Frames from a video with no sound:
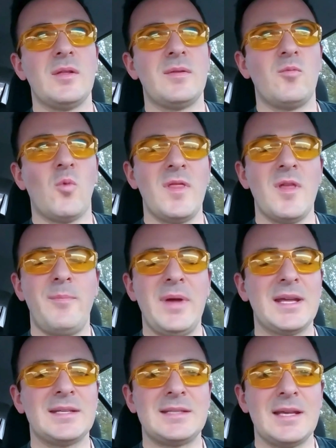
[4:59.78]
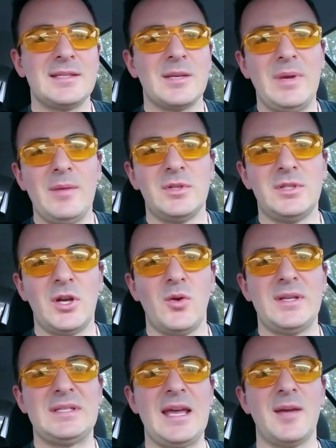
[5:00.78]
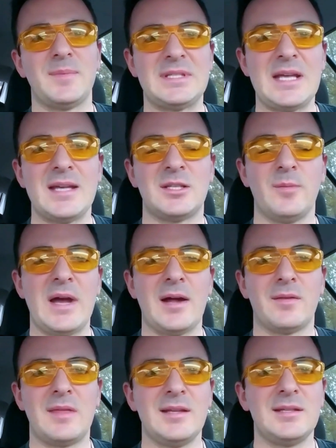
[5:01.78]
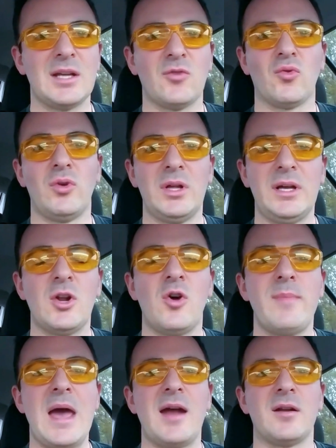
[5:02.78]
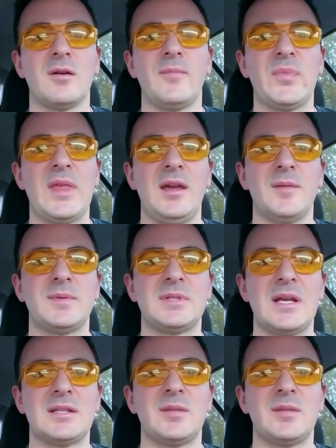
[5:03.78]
one of the biggest things that people do is they obsess about things that really don't matter. They obsess